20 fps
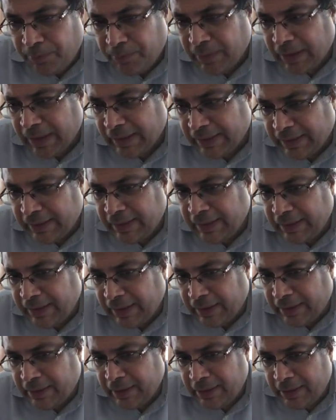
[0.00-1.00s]
But other than
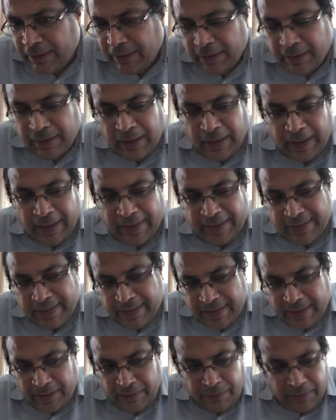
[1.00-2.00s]
that, I
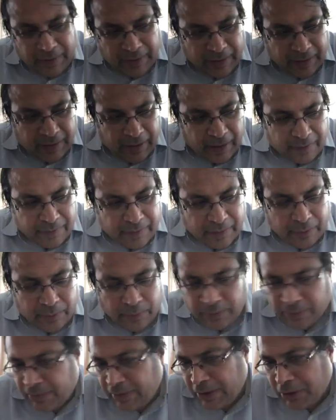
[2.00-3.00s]
still feel that the
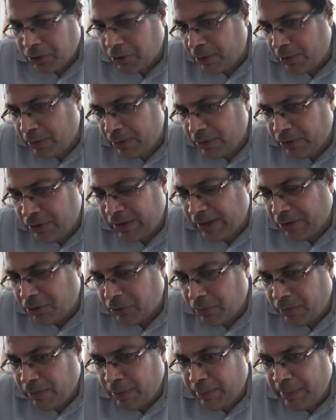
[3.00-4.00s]
afternoon
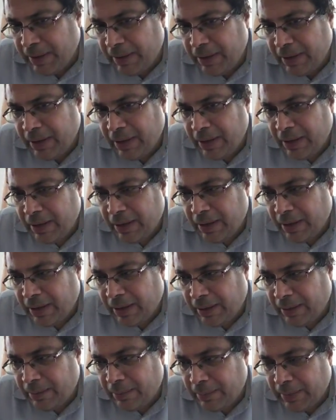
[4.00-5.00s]
session will be
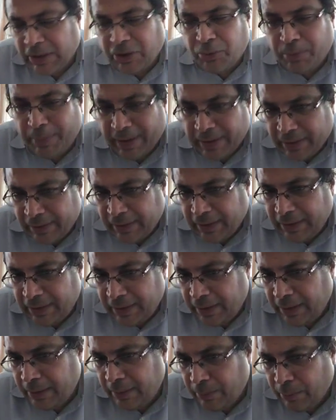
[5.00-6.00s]
much better than
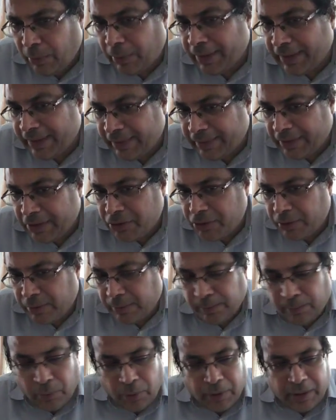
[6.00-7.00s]
the morning session.
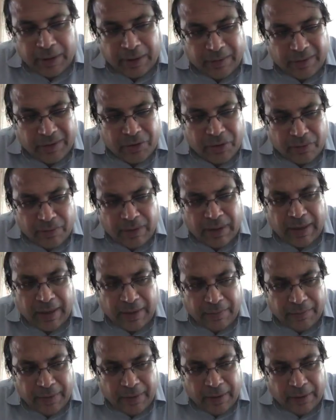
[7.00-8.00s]
Morning session will have